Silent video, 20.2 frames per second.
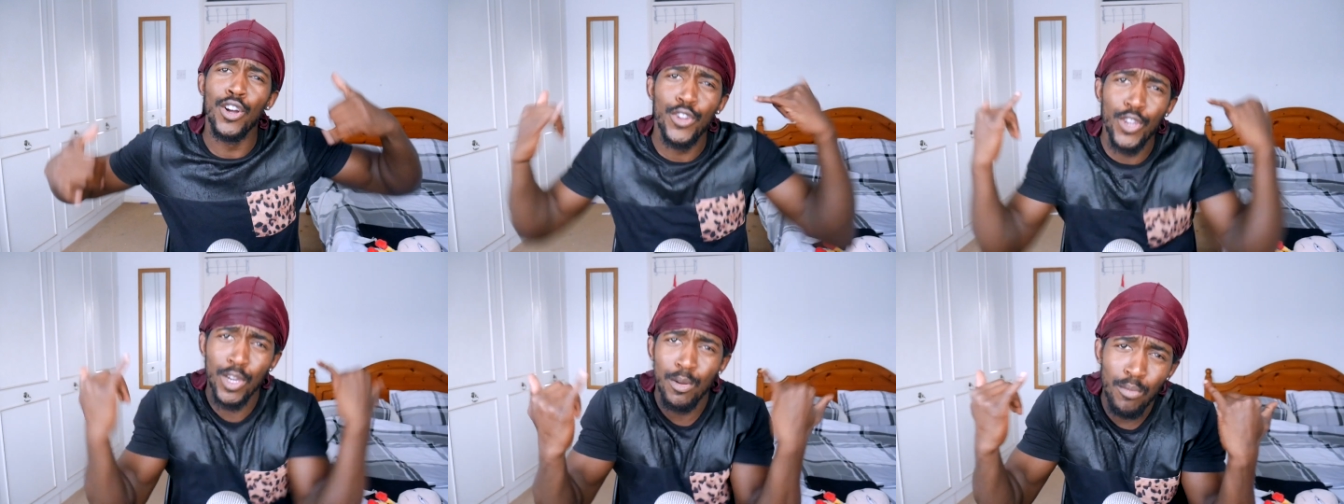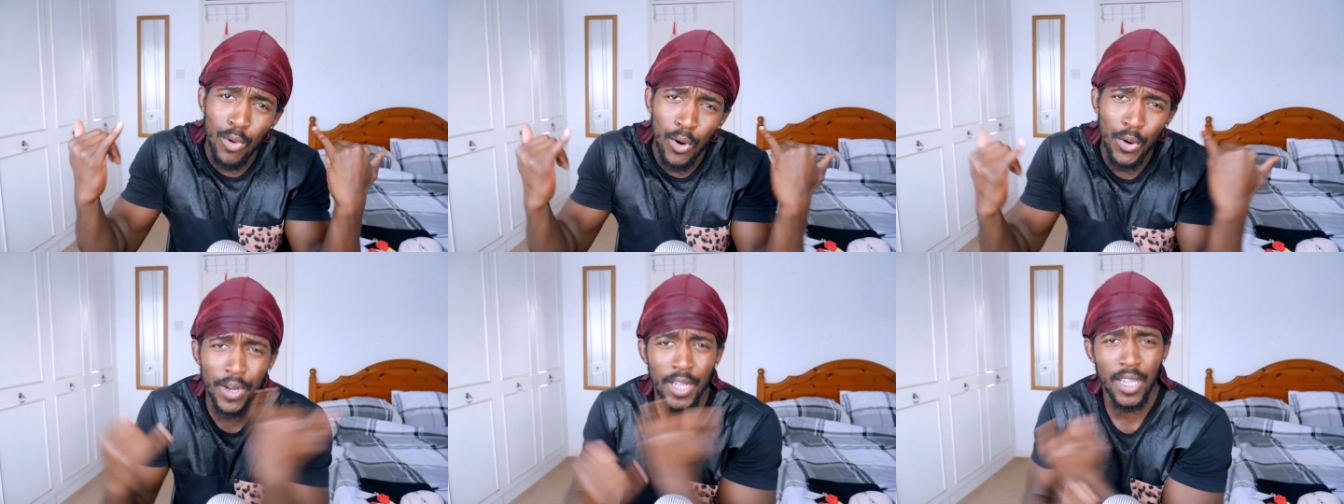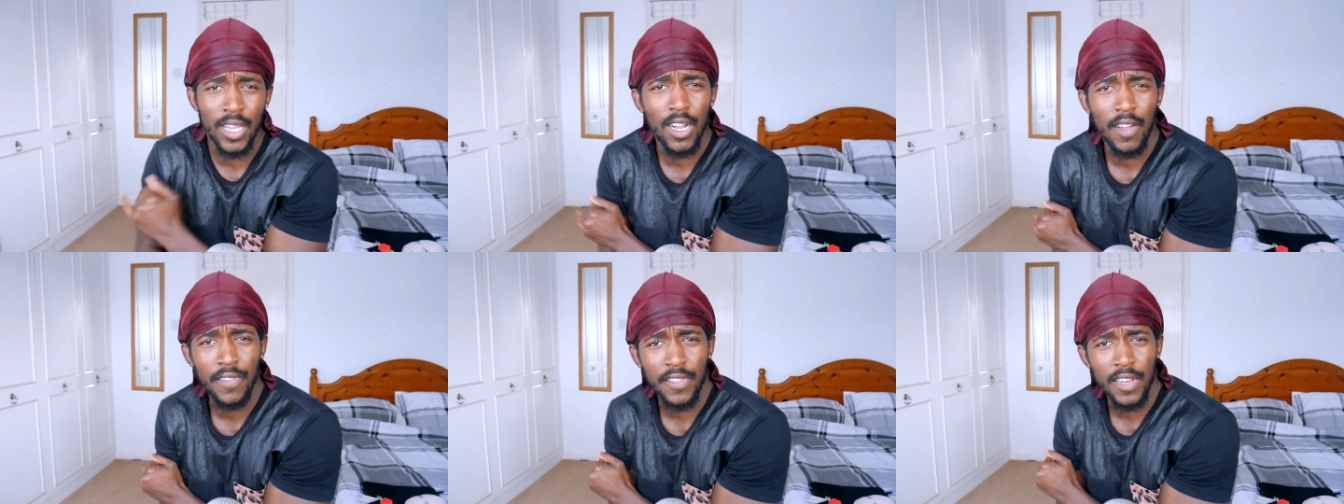Good morning,
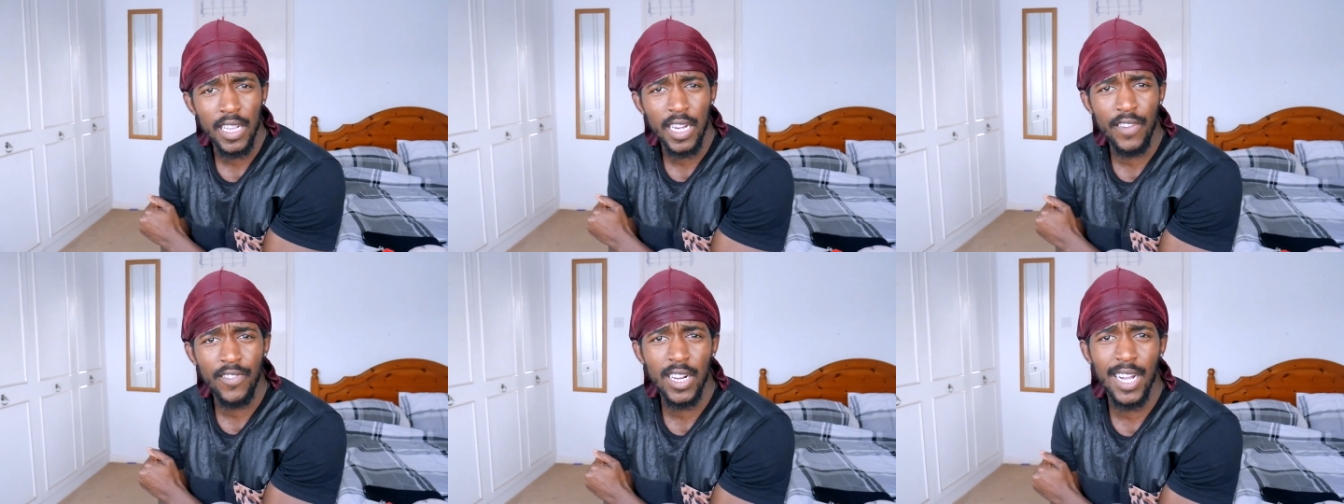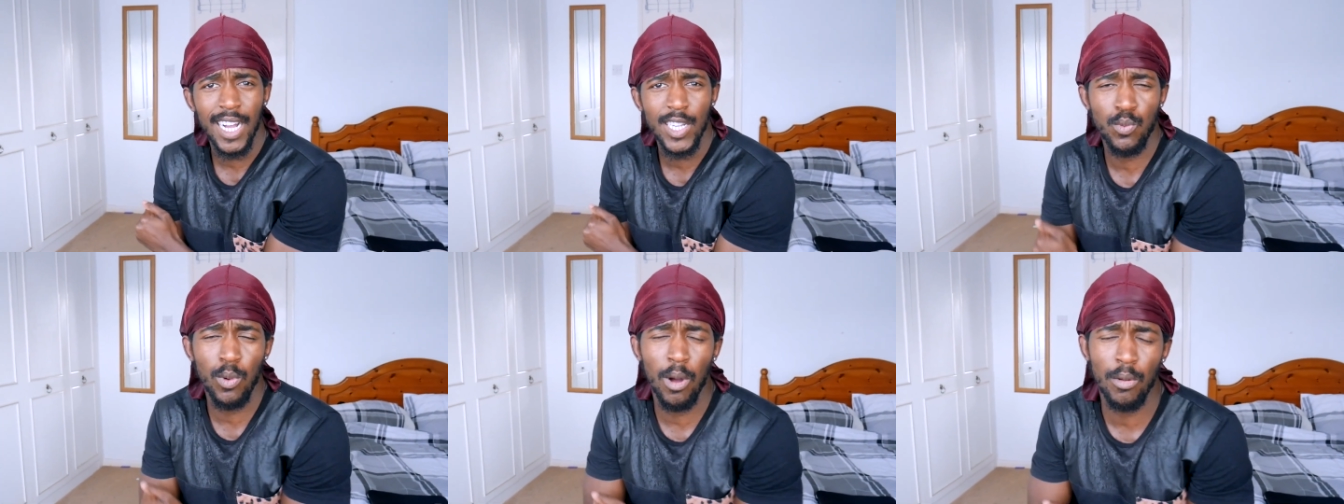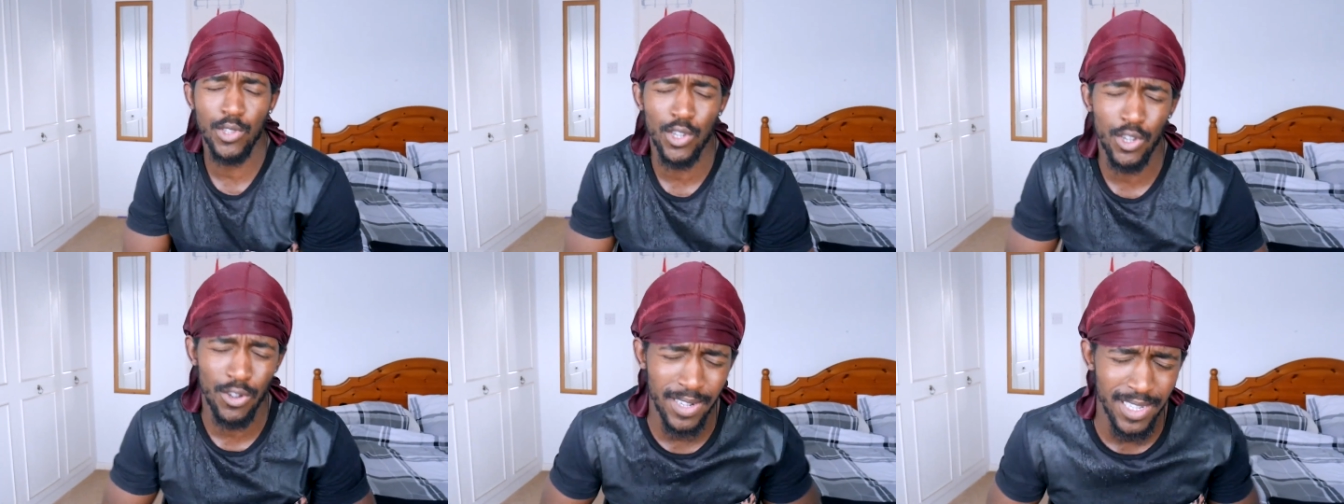good afternoon, good evening, guys.
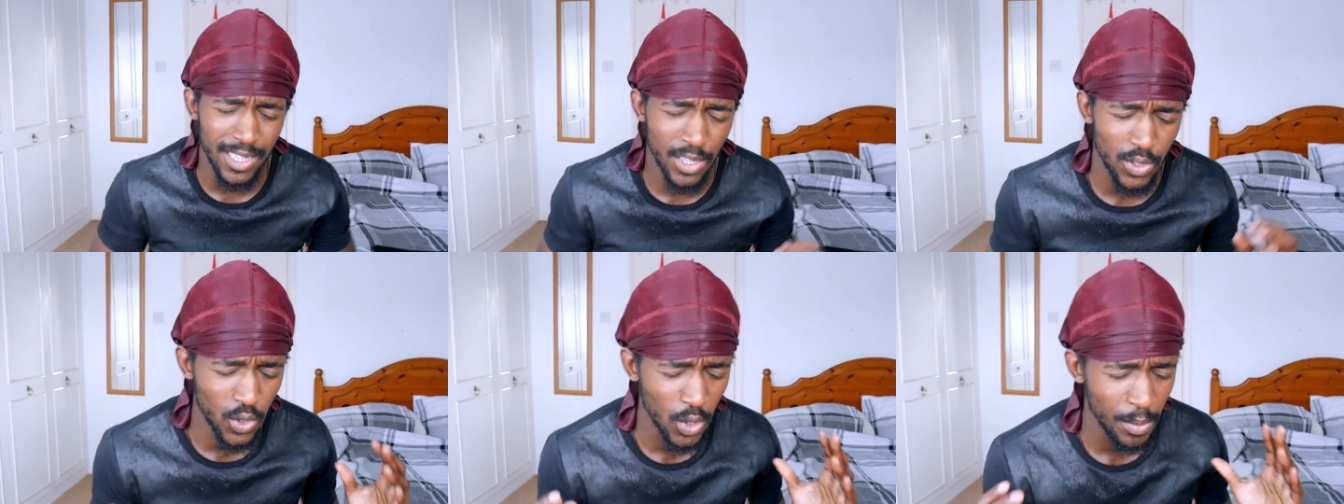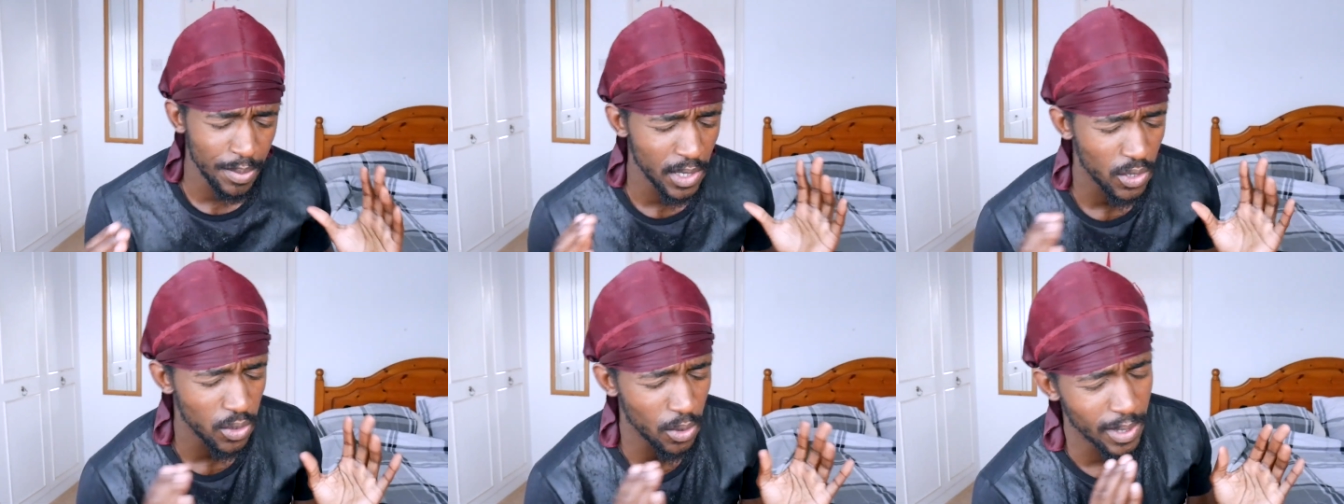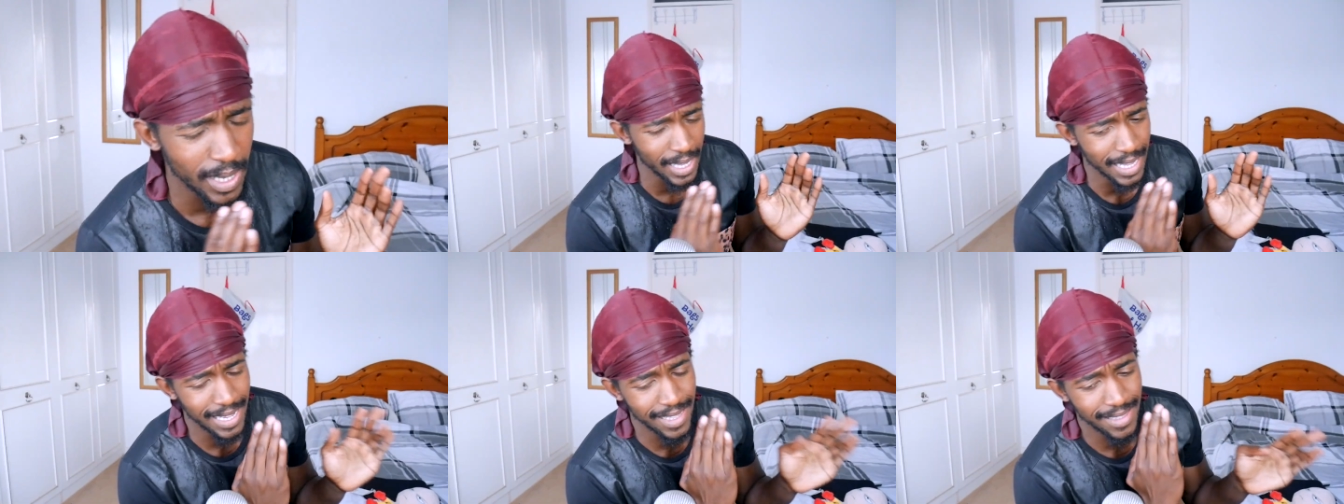Welcome to Chris be
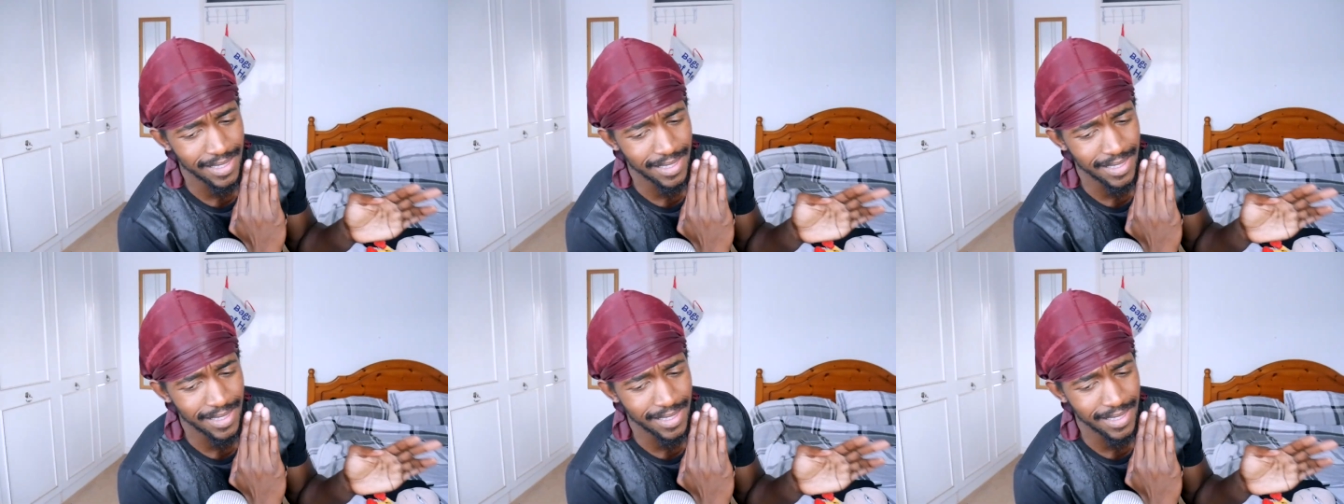Talking,